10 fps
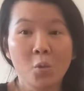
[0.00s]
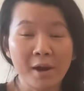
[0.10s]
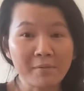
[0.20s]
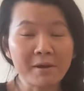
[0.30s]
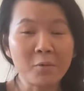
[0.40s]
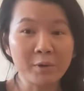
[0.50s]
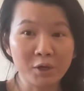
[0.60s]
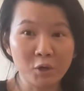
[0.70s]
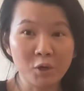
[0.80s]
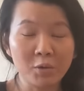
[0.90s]
whenever we
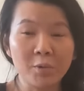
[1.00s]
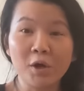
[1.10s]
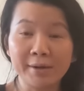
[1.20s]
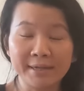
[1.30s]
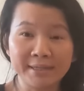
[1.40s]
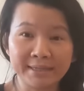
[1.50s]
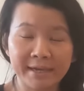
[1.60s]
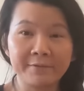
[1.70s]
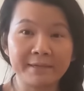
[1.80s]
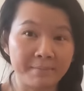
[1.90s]
cook we always
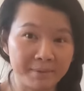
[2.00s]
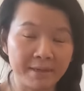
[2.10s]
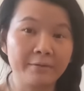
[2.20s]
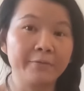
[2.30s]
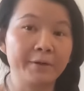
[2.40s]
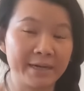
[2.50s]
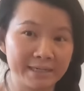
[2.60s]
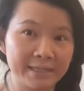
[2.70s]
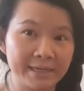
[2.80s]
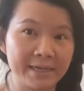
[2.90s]
save something for
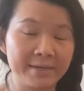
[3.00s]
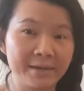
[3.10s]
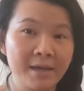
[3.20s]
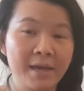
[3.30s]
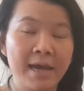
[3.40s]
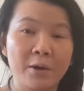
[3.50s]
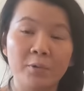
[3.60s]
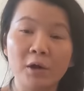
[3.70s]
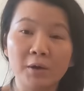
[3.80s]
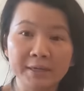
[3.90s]
next day
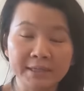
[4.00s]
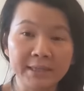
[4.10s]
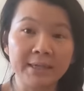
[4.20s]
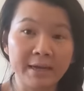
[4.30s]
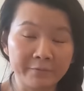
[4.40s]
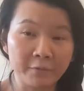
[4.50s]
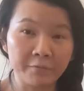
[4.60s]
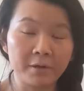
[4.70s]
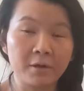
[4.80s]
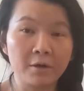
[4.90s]
and we always eat
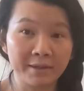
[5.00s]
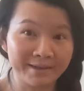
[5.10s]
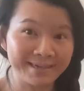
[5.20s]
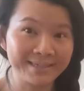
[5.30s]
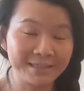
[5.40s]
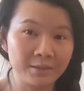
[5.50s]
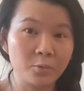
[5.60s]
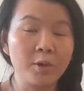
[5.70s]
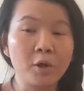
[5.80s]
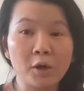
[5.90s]
leftover on the lunch
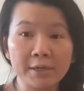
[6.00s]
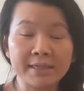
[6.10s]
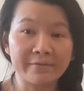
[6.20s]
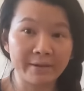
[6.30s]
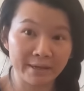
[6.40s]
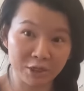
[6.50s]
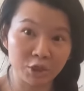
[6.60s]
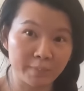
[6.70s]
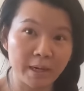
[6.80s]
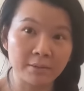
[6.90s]
we always have a
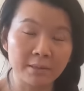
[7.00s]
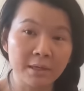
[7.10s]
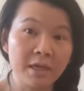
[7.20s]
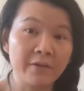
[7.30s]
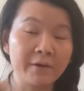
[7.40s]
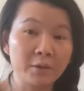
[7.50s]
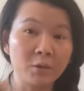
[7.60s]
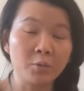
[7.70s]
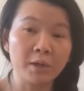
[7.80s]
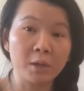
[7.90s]
lunch box even
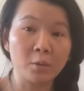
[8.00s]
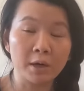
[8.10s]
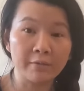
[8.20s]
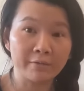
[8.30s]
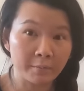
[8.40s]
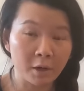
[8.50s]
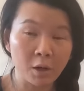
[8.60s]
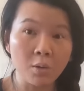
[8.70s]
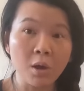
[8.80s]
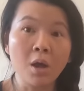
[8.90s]
though we are working from
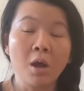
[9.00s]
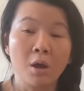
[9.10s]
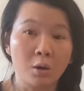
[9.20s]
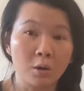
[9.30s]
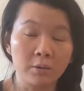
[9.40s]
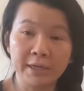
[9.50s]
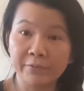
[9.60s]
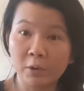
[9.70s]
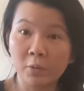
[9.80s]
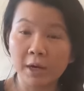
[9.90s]
home or
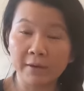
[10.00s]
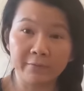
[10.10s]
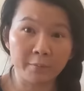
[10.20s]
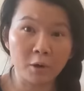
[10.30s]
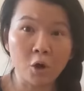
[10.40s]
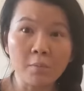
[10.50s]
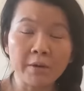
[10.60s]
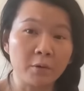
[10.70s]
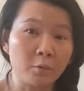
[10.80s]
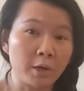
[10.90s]
if you're working from home,
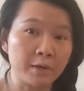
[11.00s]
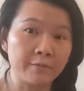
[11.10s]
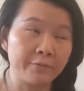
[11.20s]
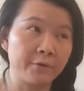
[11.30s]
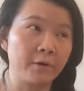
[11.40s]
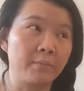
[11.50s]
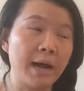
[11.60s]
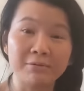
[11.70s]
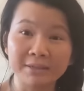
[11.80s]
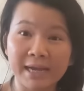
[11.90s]
if you're working from
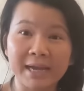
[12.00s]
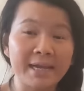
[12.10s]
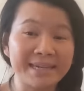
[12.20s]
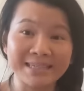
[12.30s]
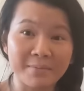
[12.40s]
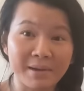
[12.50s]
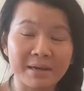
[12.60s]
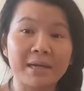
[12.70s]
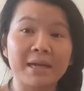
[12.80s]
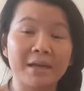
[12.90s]
outside, it doesn't
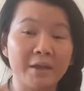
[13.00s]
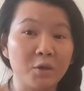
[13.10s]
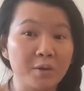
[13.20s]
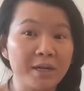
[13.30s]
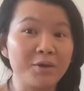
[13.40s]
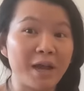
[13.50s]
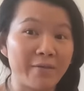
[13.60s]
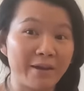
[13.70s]
matter. You need to